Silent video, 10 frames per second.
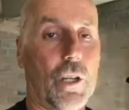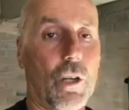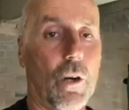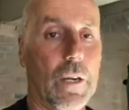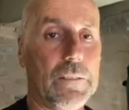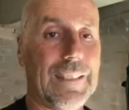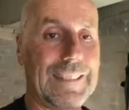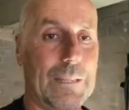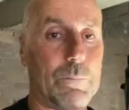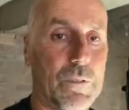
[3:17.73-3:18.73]
of guys in
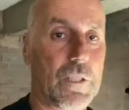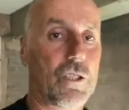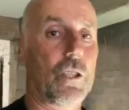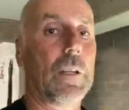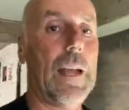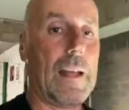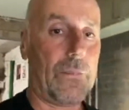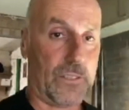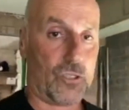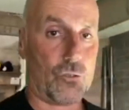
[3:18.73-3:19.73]
that position
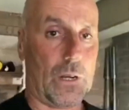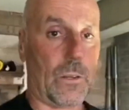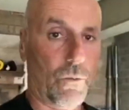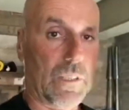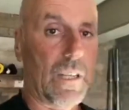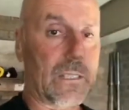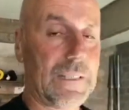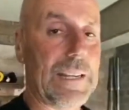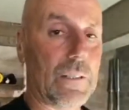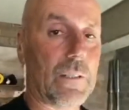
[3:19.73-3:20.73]
that struggle to get
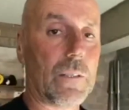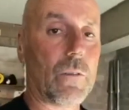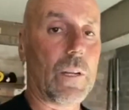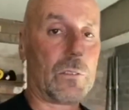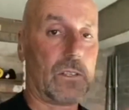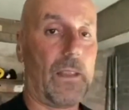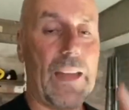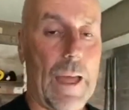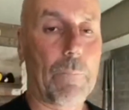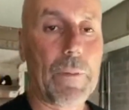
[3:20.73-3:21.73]
down to the ground. So
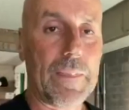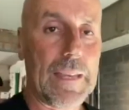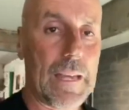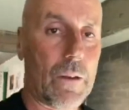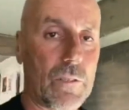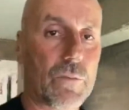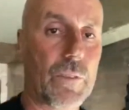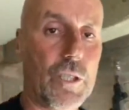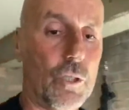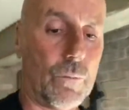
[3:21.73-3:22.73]
that bit there is for
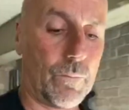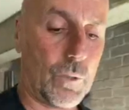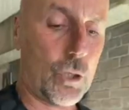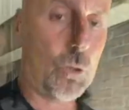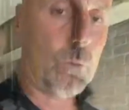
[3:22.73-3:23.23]
you. Cool.